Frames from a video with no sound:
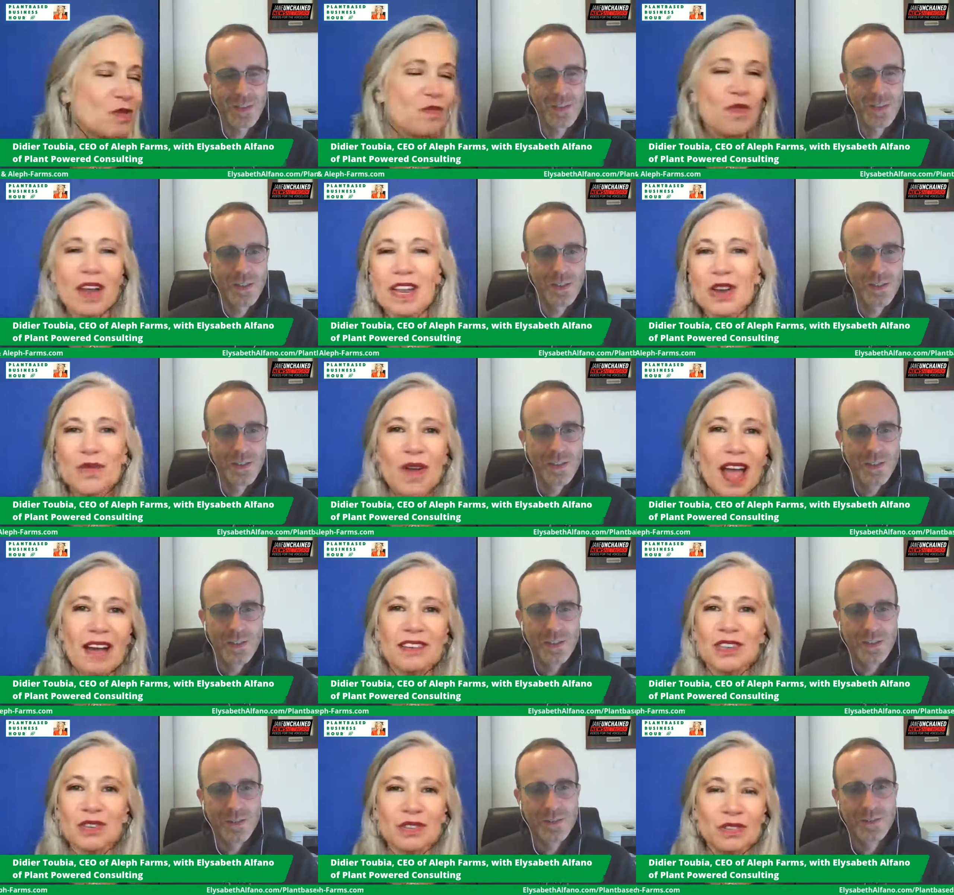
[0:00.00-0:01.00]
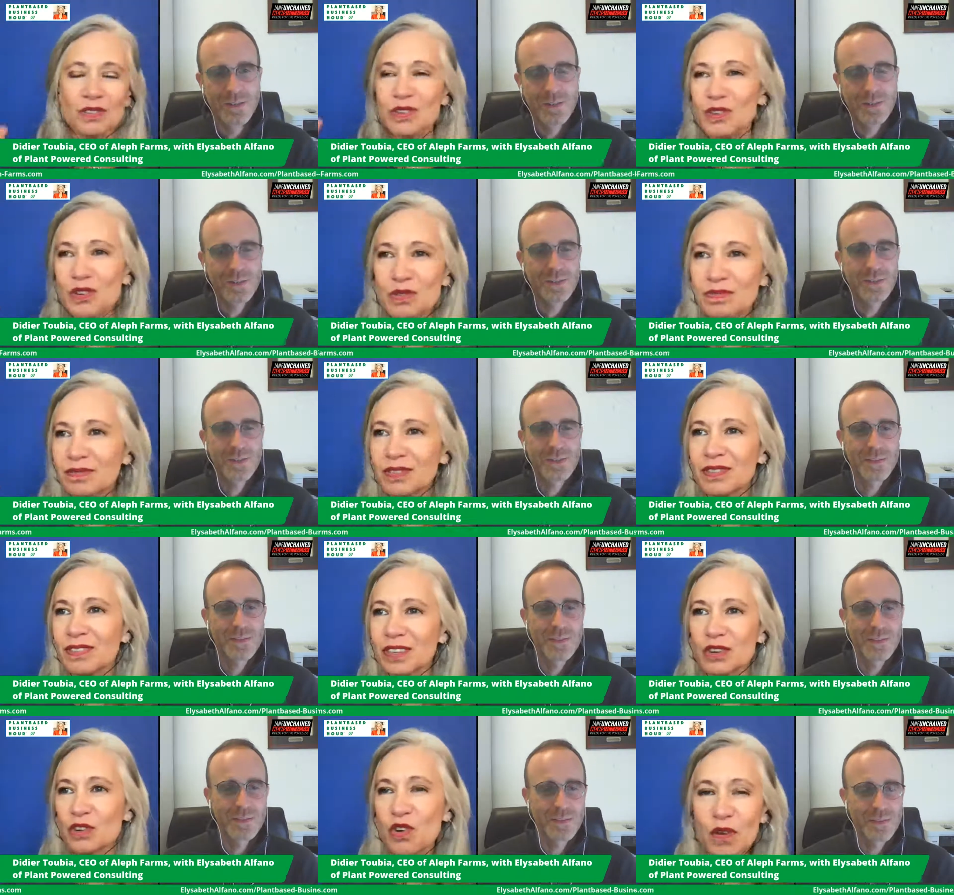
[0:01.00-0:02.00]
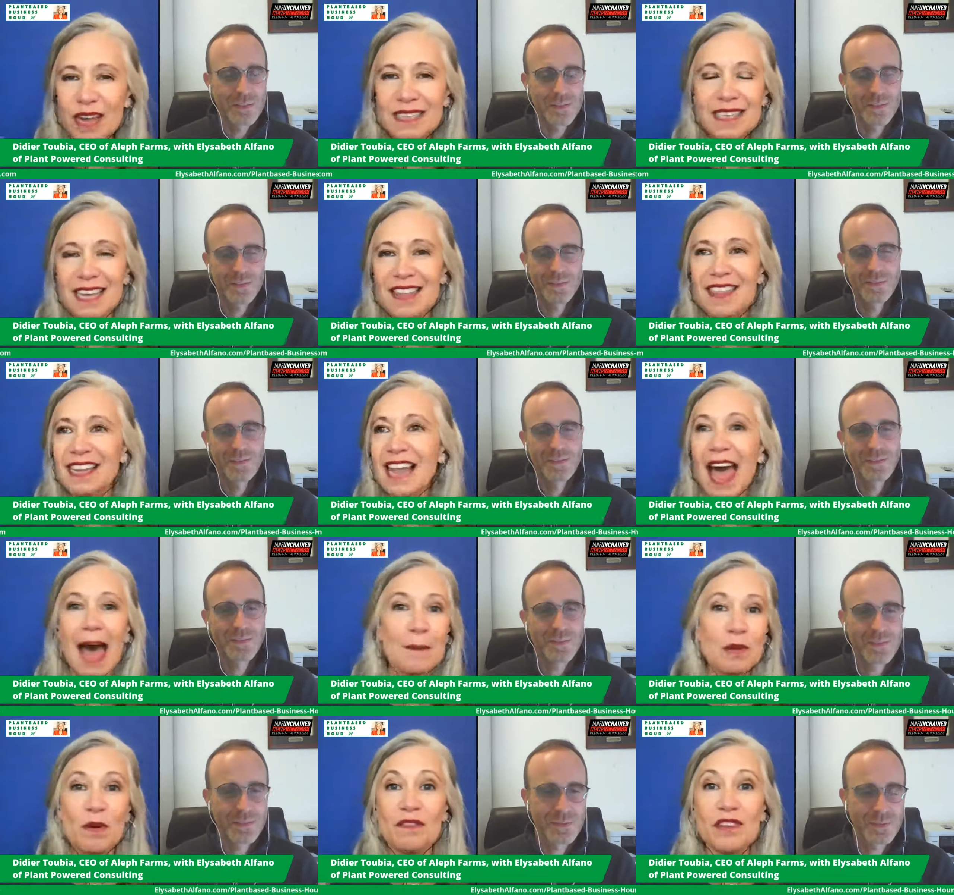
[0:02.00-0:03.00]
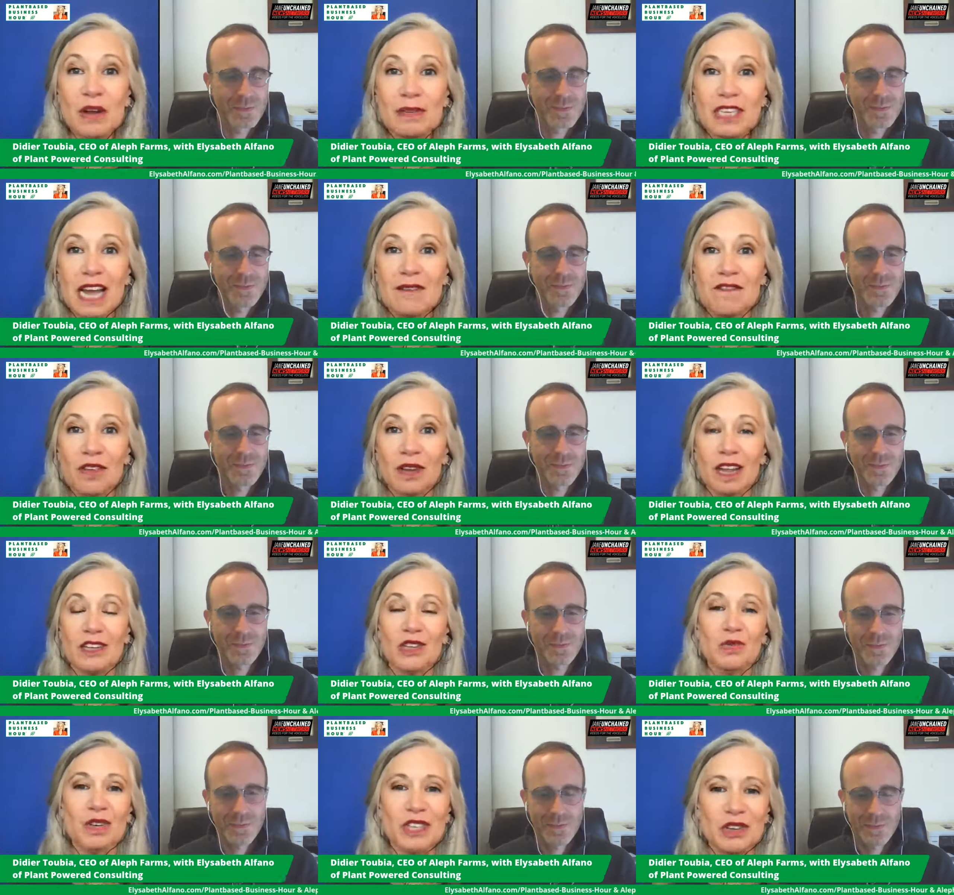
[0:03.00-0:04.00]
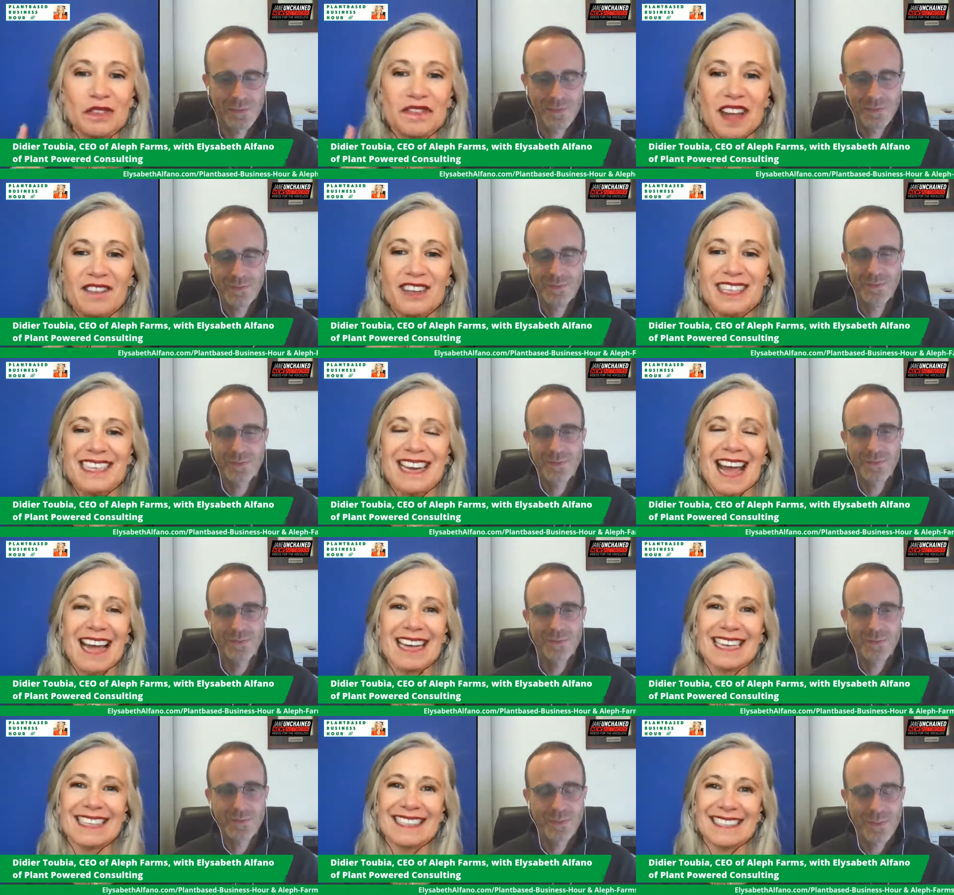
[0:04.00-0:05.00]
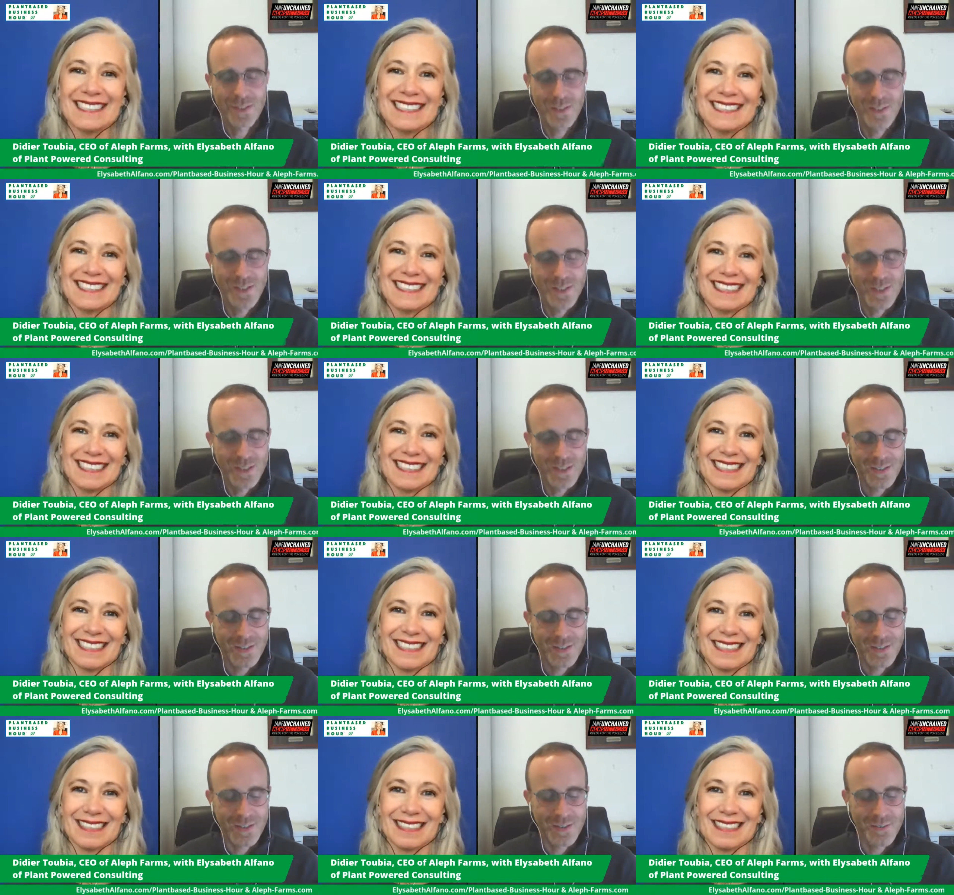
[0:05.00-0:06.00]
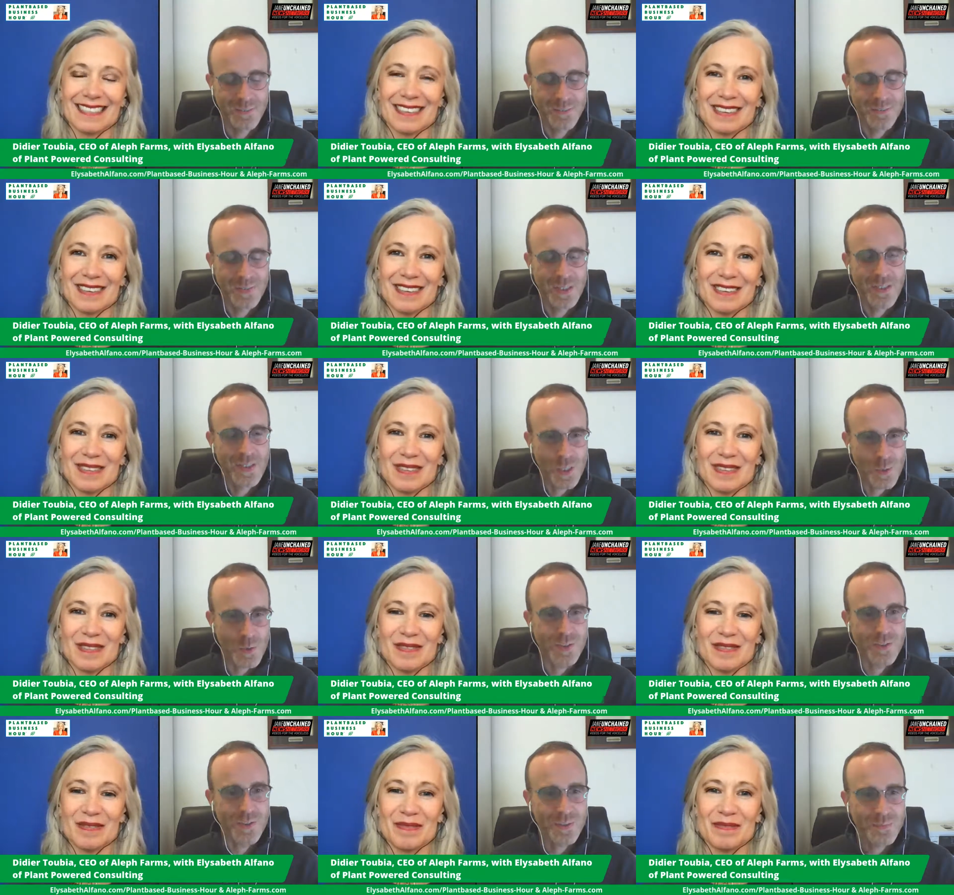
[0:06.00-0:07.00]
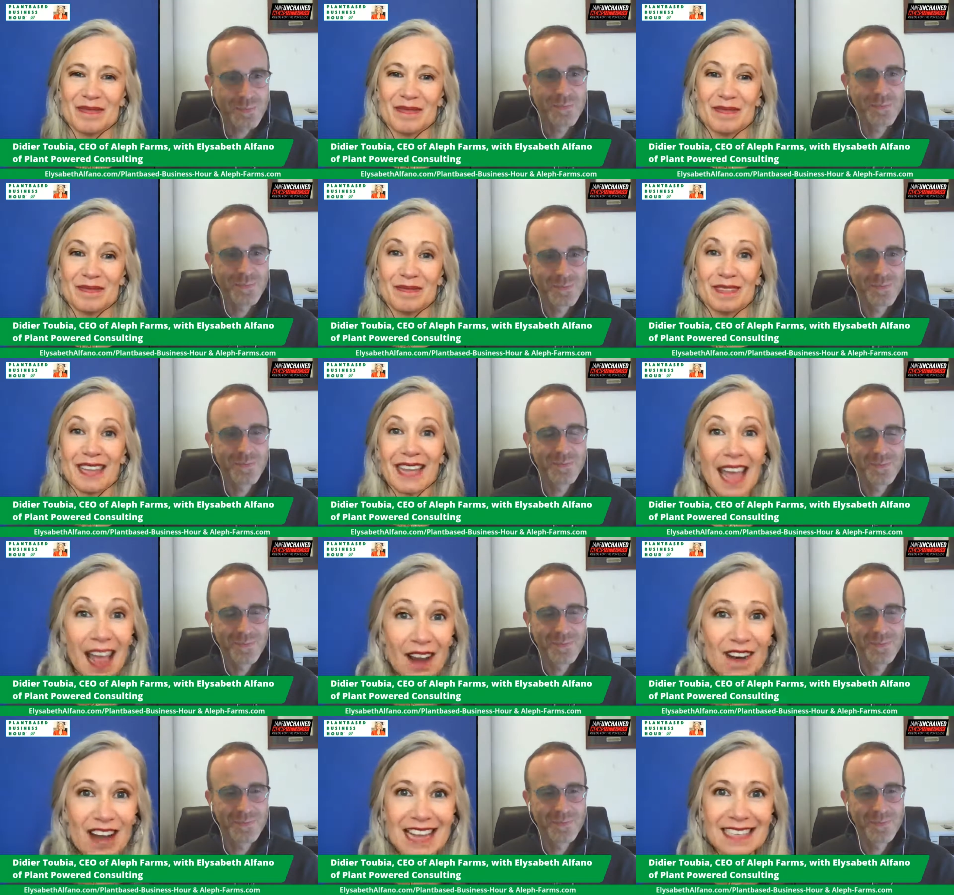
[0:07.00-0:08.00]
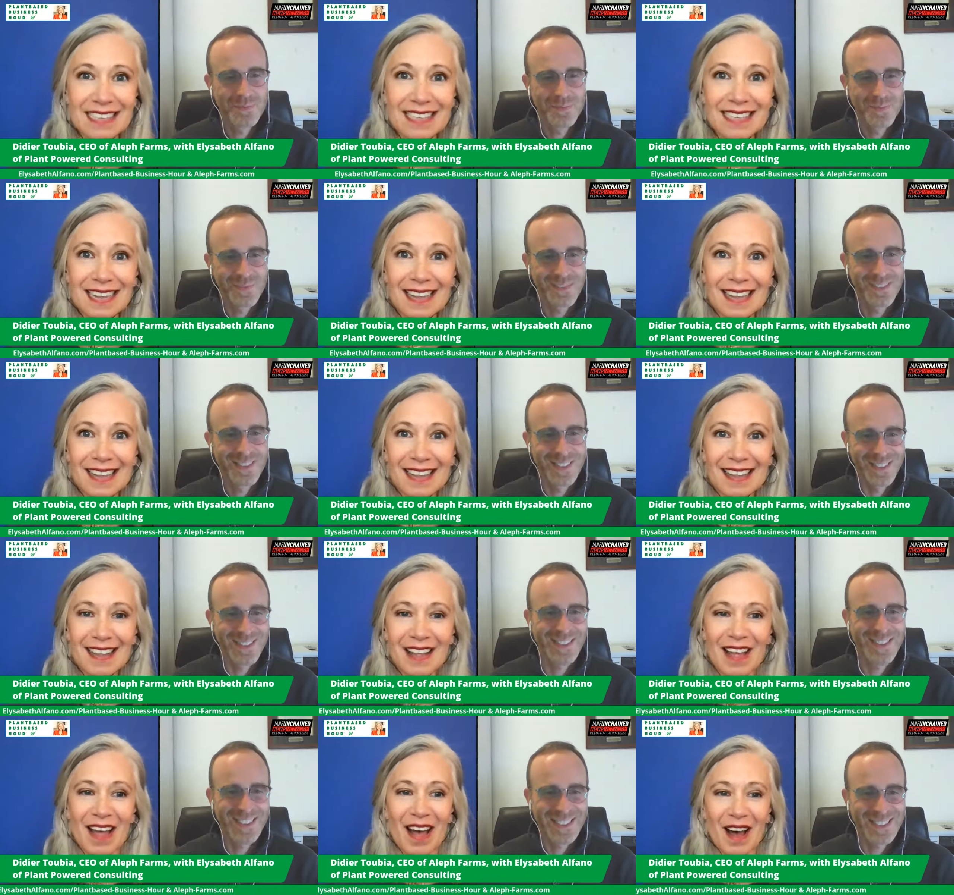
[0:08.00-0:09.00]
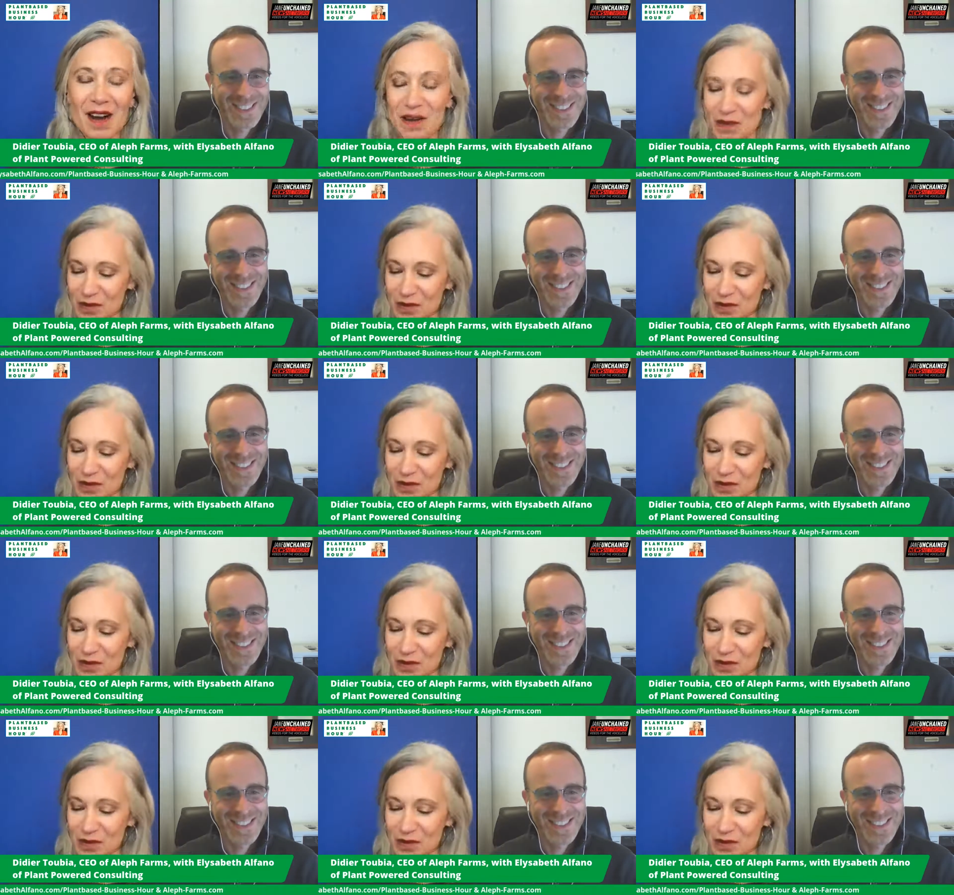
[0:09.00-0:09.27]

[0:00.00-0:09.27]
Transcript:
Speaker 1: running around. You're you're crazy in the lab. You have no time for lunch. What's your favorite snack?
Speaker 2: Um, carrots.
Speaker 1: Carrots oh